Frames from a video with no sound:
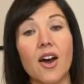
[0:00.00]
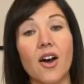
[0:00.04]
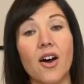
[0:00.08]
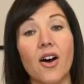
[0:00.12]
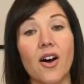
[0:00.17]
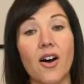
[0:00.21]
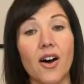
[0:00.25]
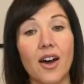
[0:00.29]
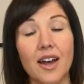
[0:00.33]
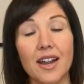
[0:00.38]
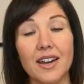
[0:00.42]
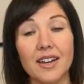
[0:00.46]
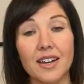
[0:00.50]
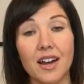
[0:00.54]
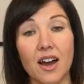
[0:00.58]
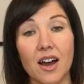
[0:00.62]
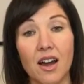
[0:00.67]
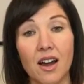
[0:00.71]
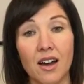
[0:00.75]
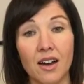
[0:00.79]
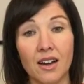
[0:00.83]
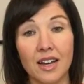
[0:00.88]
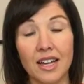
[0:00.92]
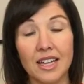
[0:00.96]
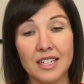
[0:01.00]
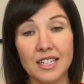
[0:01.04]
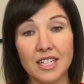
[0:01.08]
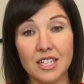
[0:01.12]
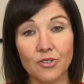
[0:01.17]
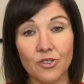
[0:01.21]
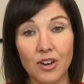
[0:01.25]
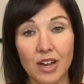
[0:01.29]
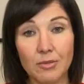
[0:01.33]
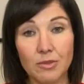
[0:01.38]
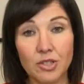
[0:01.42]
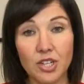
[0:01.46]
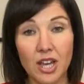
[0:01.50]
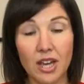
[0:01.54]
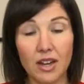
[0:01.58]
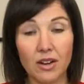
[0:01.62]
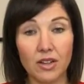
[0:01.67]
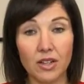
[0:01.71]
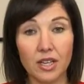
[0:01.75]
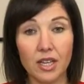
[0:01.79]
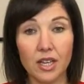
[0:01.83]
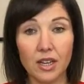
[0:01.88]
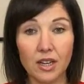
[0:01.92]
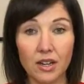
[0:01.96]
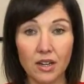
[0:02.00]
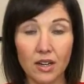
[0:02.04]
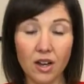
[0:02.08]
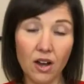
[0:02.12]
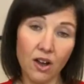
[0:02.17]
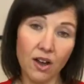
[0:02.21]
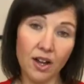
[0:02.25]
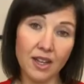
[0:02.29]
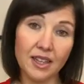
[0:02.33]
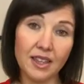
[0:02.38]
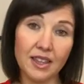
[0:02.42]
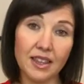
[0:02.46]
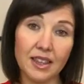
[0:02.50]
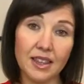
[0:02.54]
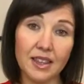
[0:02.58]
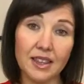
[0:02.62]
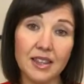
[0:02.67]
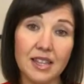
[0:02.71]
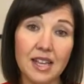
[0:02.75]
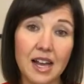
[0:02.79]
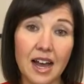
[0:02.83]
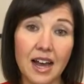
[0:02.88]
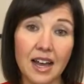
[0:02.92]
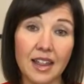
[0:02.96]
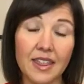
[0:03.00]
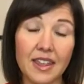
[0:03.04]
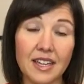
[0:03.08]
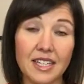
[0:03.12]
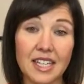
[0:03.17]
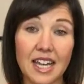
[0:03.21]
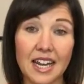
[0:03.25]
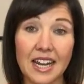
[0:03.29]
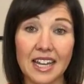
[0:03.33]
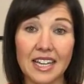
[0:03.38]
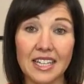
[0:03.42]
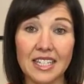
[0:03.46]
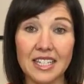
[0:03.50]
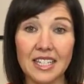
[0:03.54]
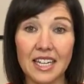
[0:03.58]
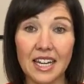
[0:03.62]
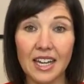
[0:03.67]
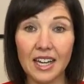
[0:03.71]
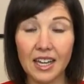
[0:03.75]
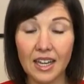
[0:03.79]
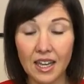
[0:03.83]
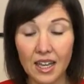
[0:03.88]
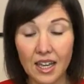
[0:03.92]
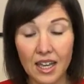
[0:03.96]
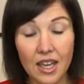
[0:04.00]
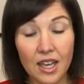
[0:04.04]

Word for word: on our Instagram channel here on uh, the Seneca Sting.